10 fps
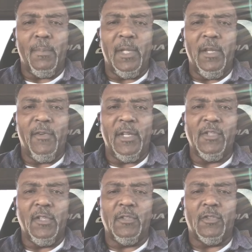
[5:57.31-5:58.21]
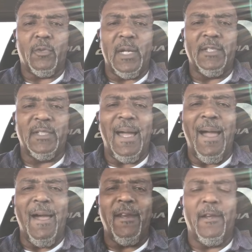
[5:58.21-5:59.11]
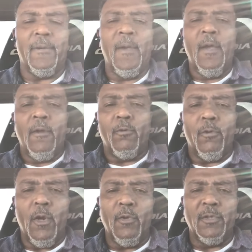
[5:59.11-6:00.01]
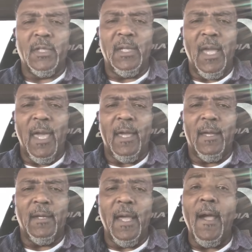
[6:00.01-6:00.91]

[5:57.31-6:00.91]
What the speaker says: By believing in Jesus Christ died and rose again.